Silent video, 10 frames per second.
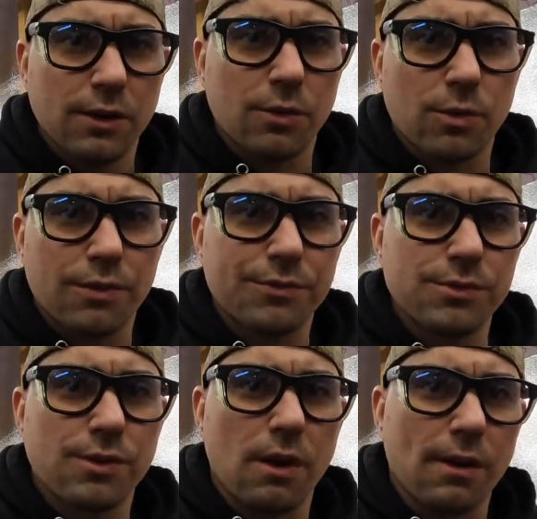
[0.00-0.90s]
or a few
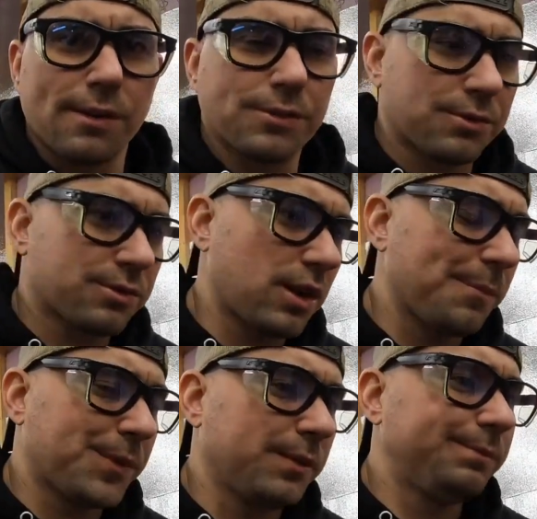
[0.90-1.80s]
cars or
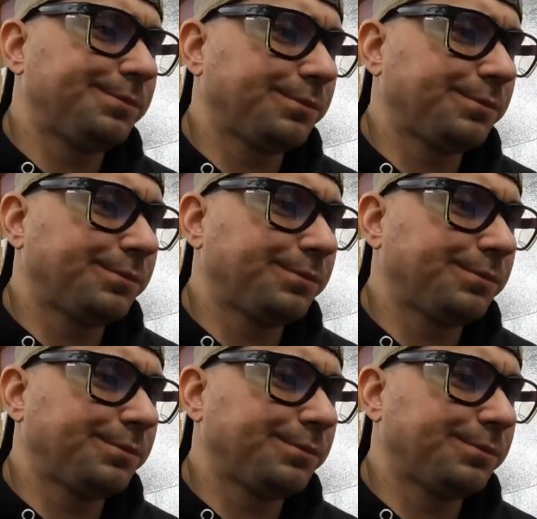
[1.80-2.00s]
something.